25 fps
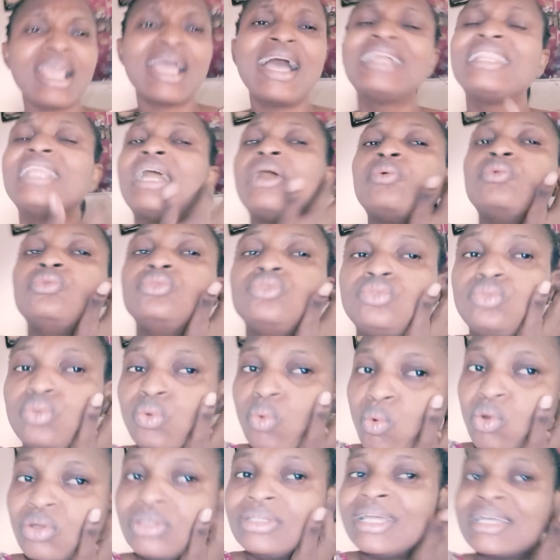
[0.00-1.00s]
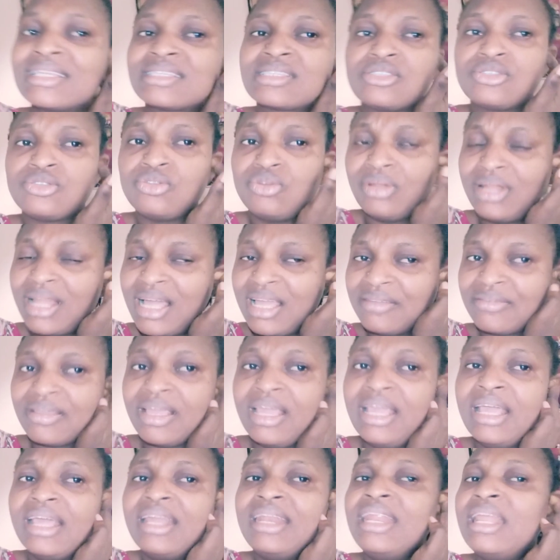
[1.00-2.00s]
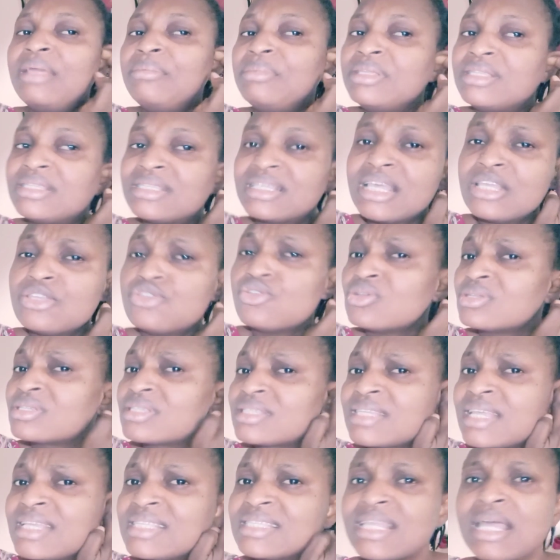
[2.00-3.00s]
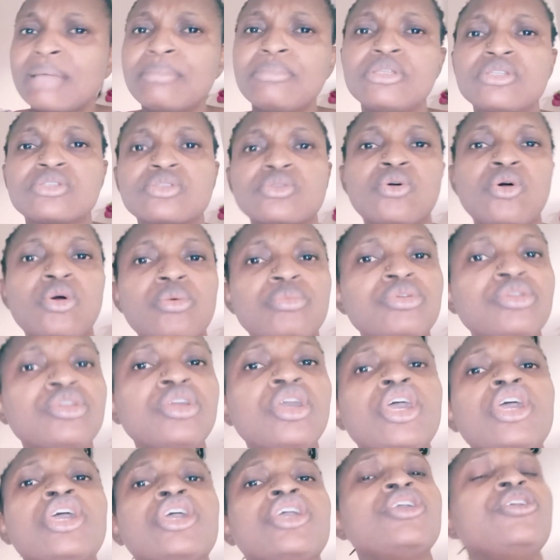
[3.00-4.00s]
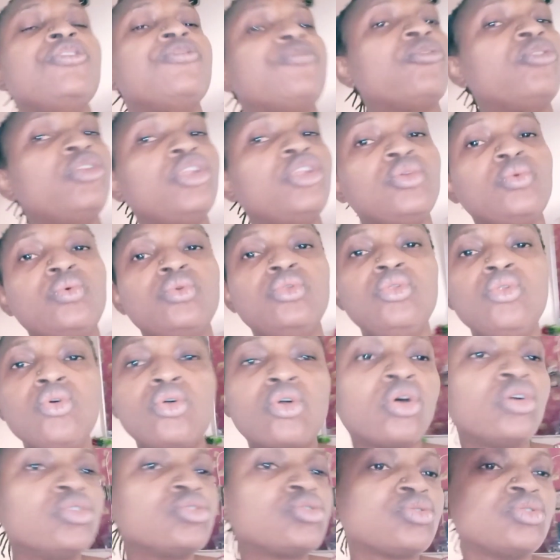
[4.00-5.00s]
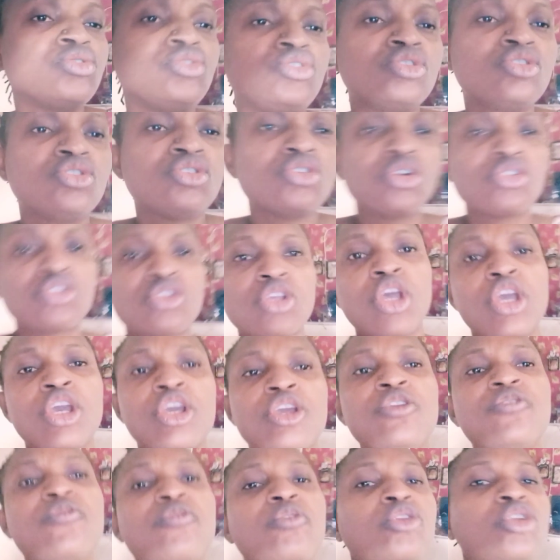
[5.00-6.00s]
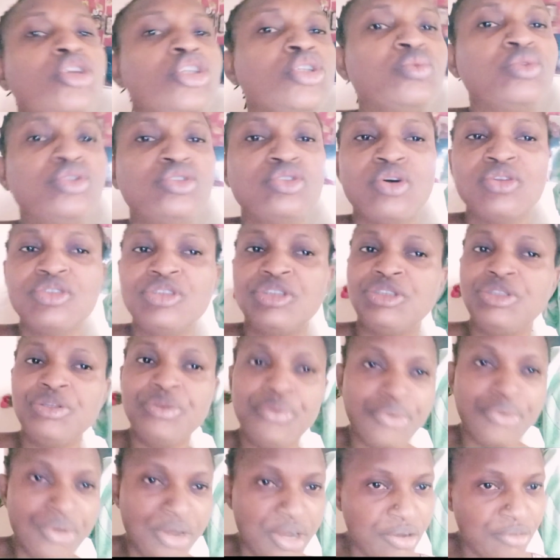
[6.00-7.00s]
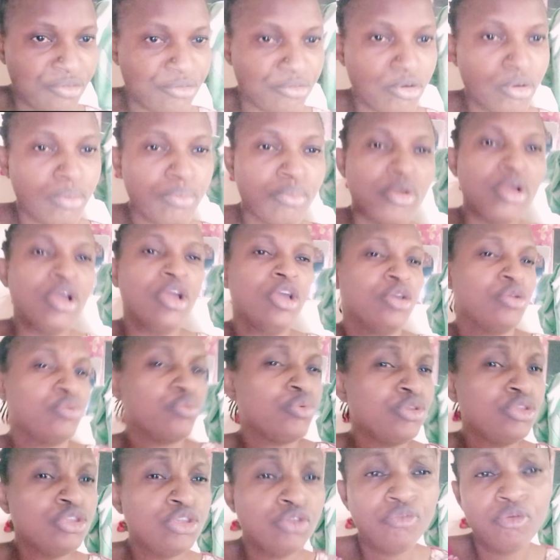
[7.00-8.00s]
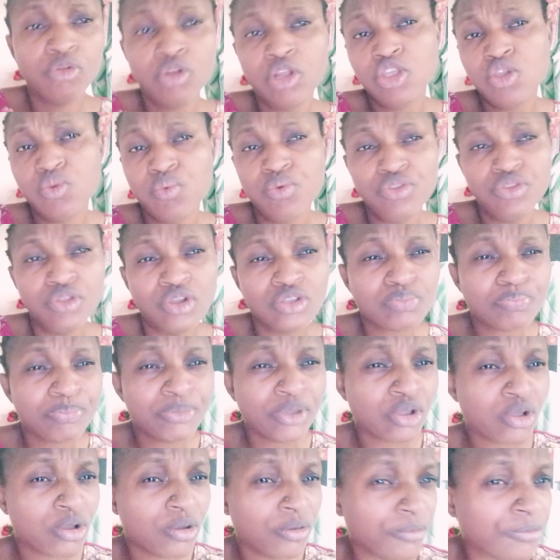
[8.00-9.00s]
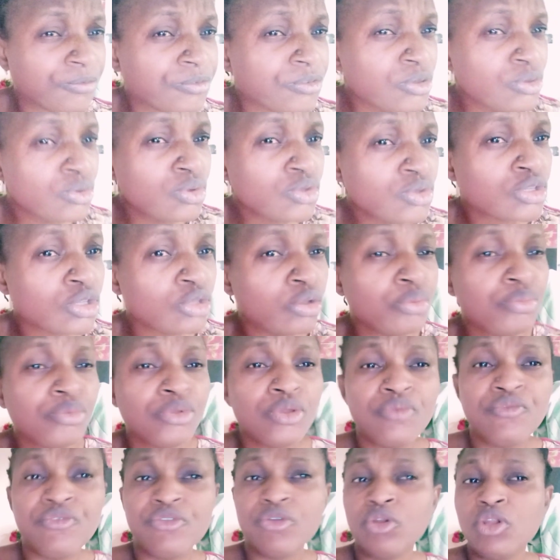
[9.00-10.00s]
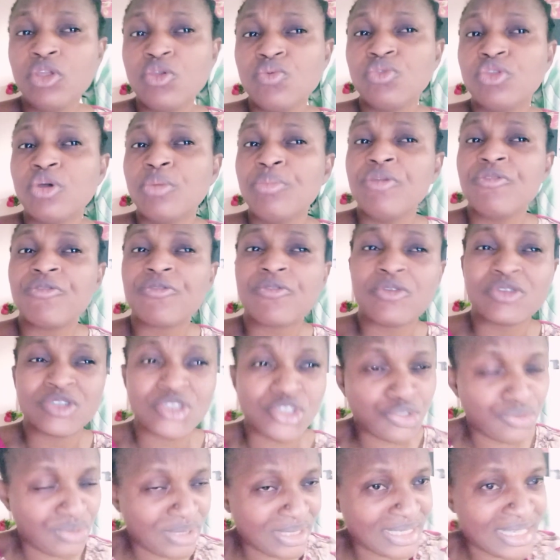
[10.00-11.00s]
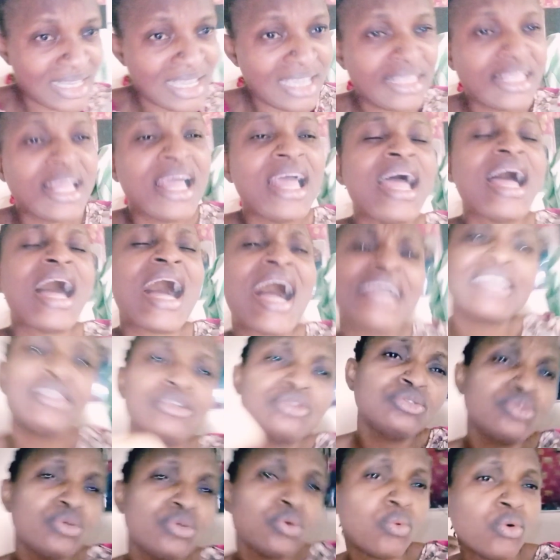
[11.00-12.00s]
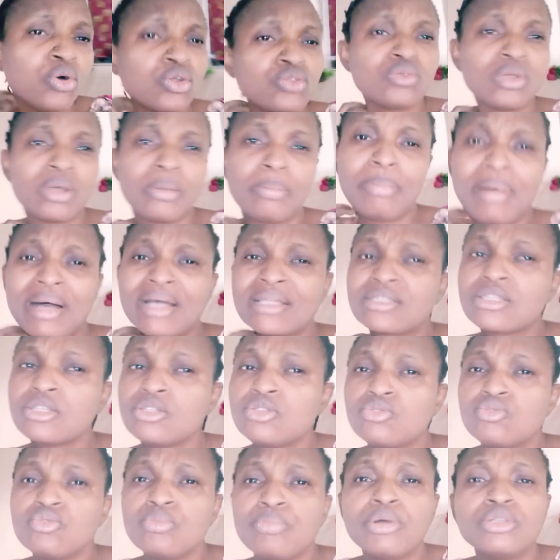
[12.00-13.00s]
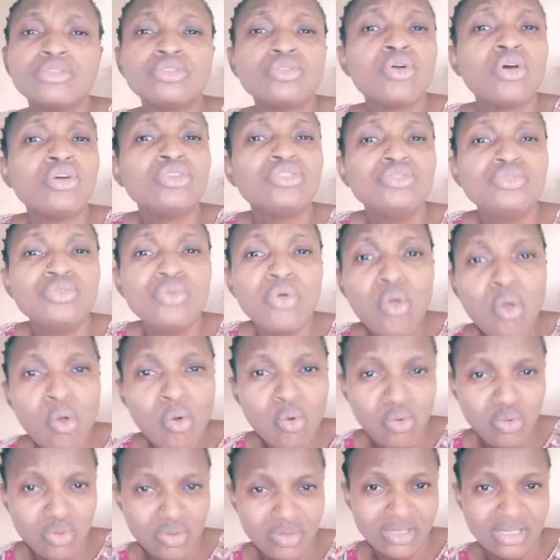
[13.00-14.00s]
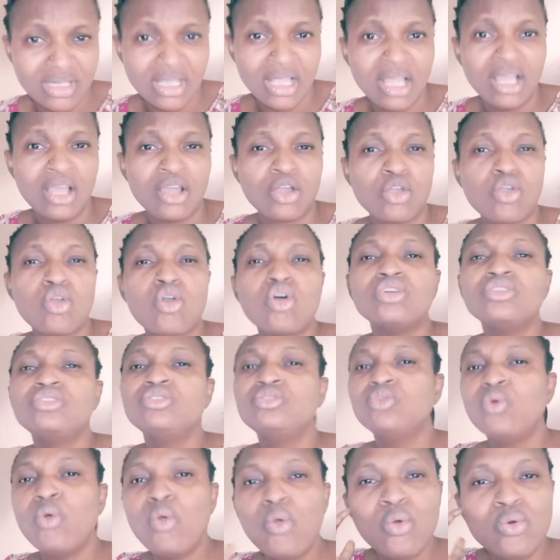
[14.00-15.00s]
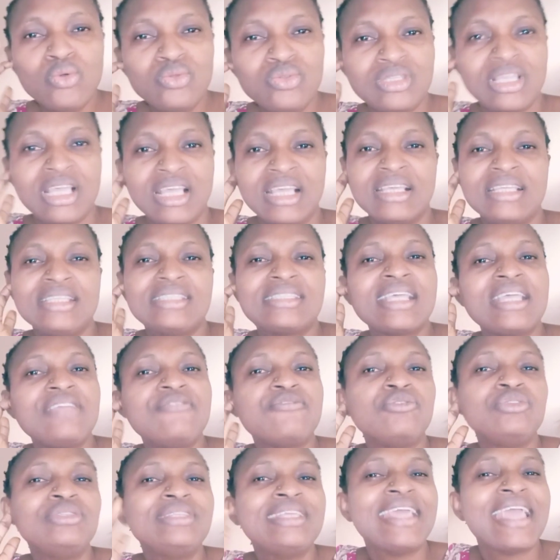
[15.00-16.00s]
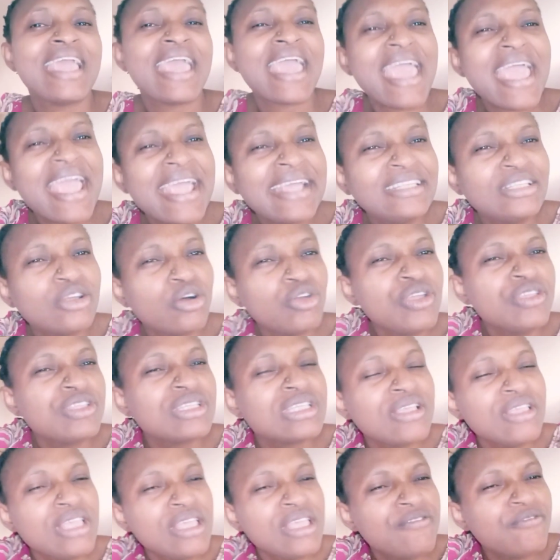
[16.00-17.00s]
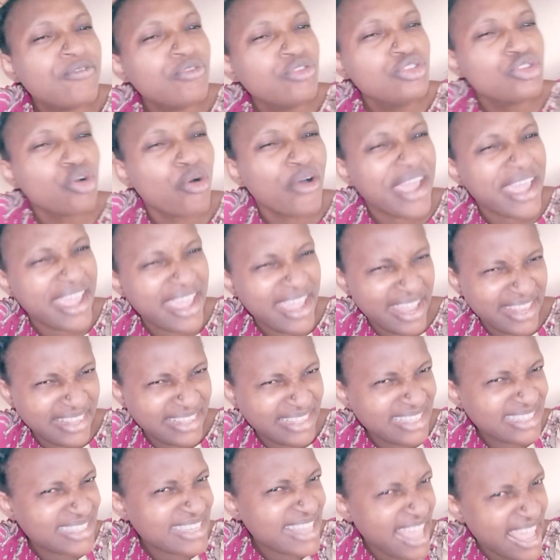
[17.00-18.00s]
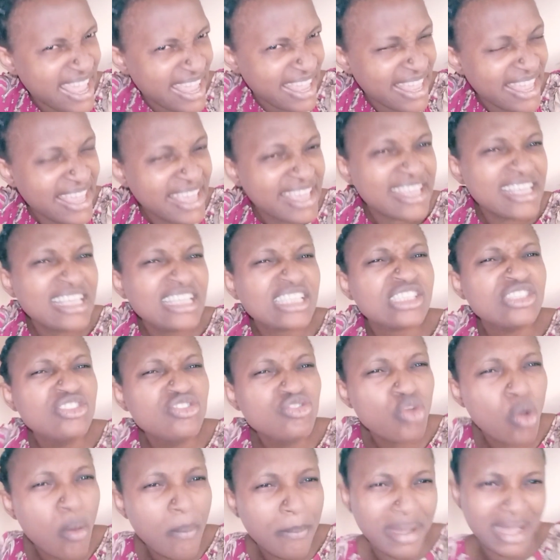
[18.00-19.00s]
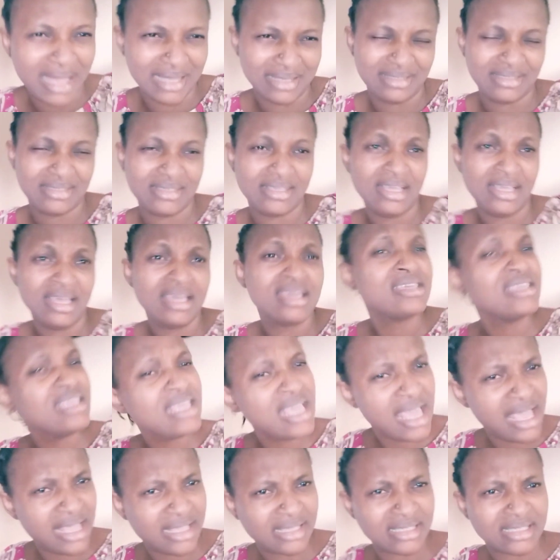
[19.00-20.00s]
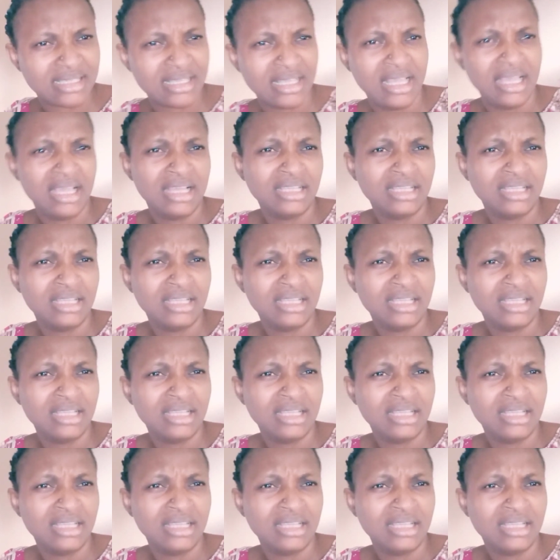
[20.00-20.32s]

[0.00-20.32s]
and I will do wonders in your life. Let me tell you, set time is coming. If only you will look unto Jesus, if only you will not derail from, if only you will not be confused, if only you will not be frustrated. I don't know what you are passing through, but God knows. God knows. He said even the head, even your head, this head is not bad. Yes.